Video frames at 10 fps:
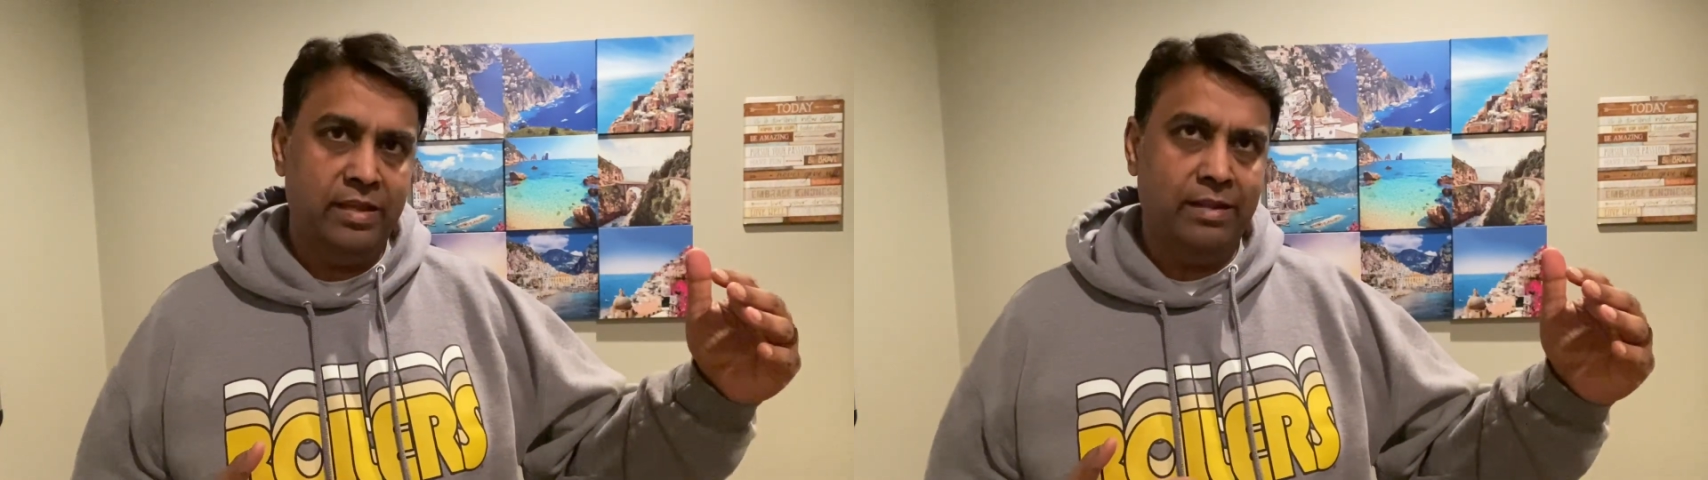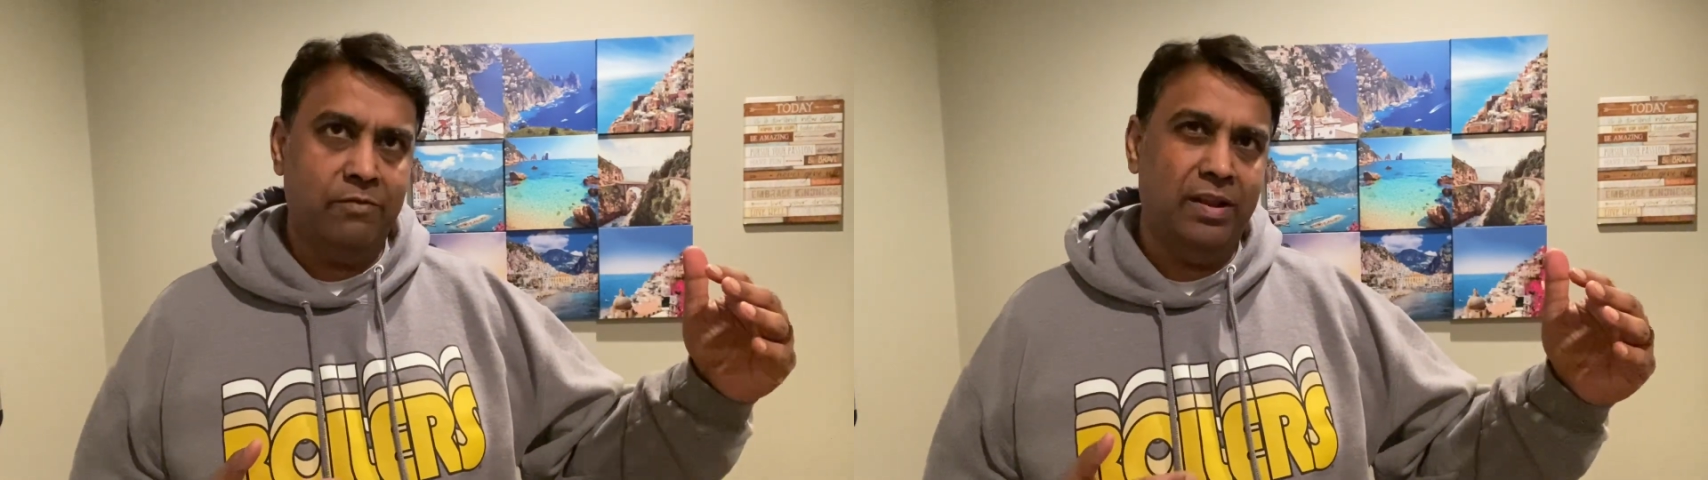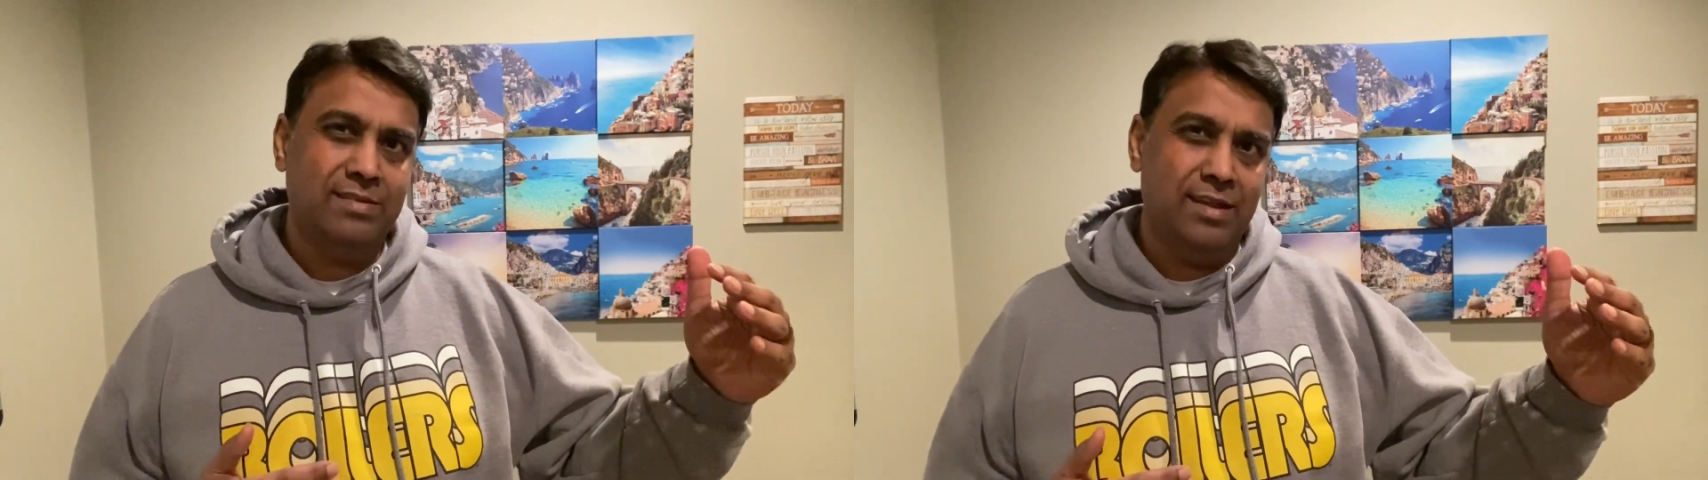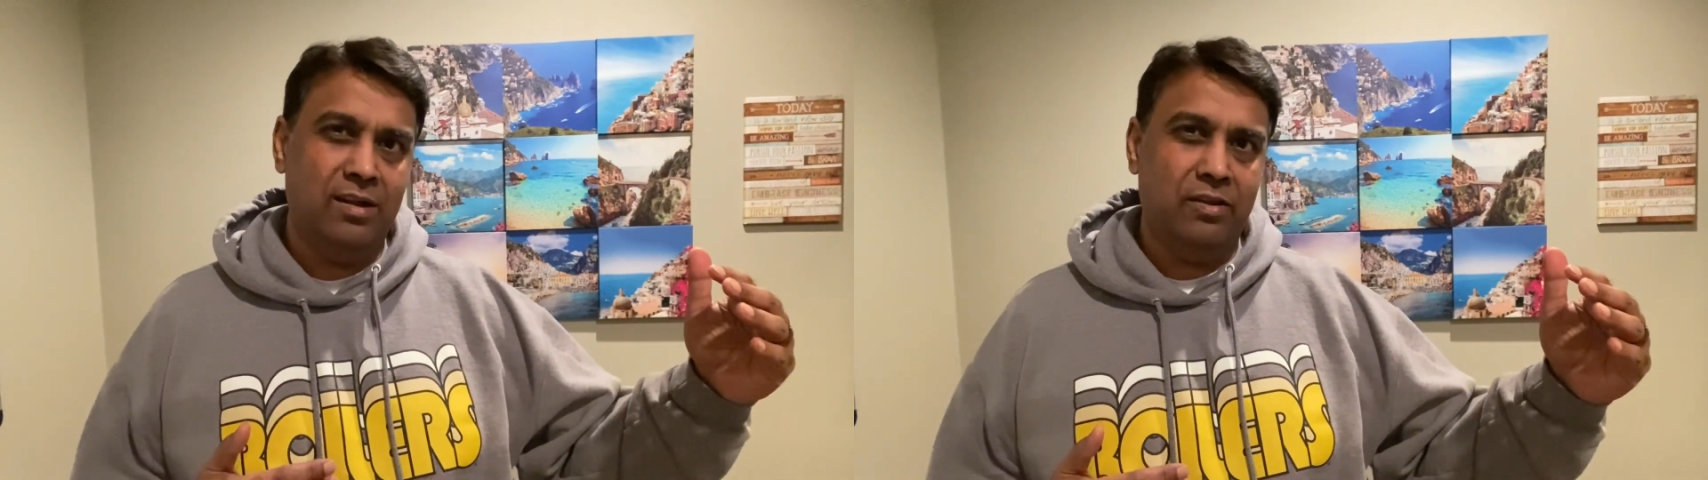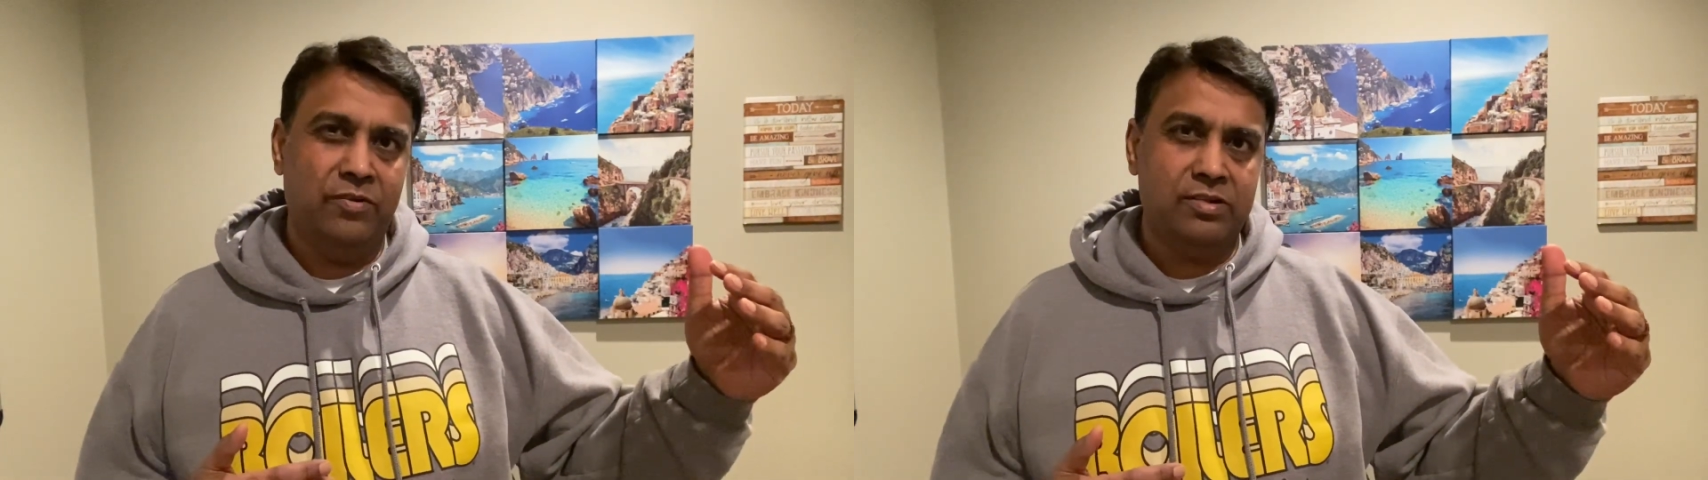And when I say
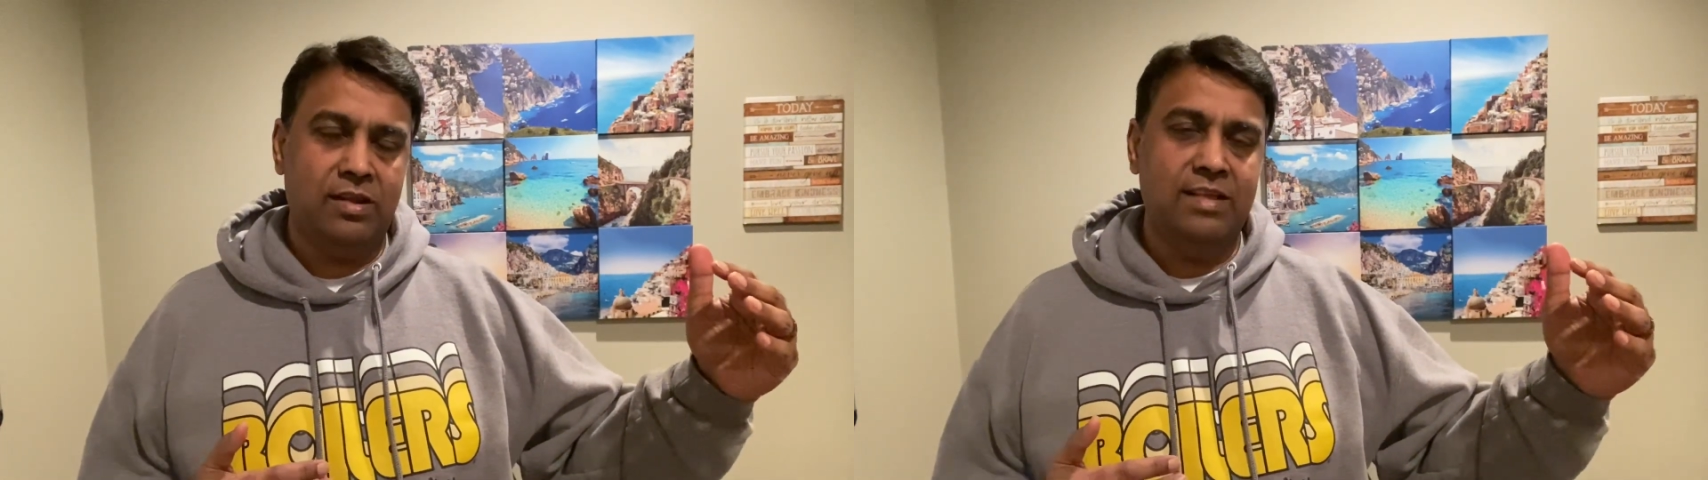artificially,